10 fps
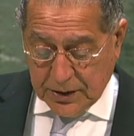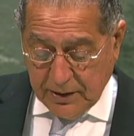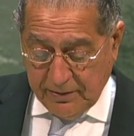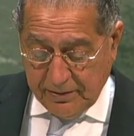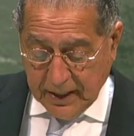
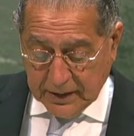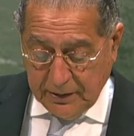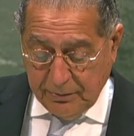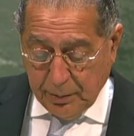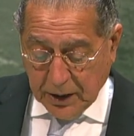
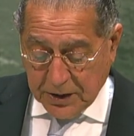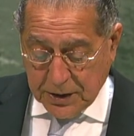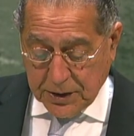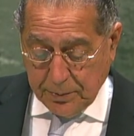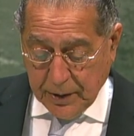effective
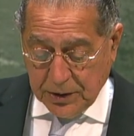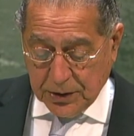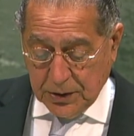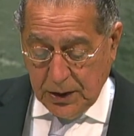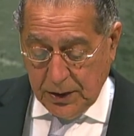
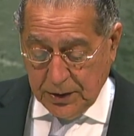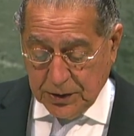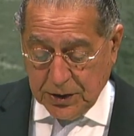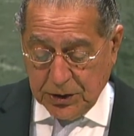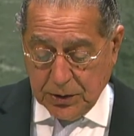participation in
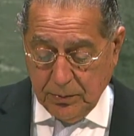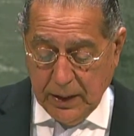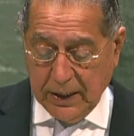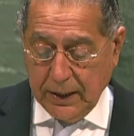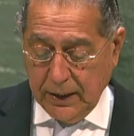
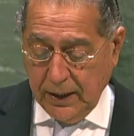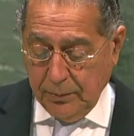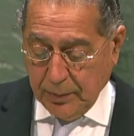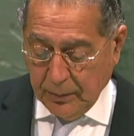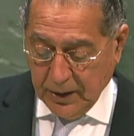decision-making in
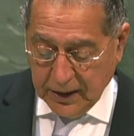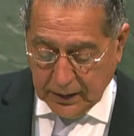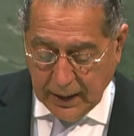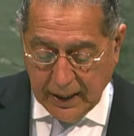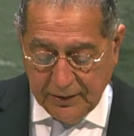public
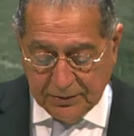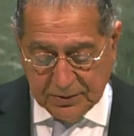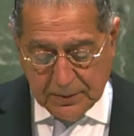life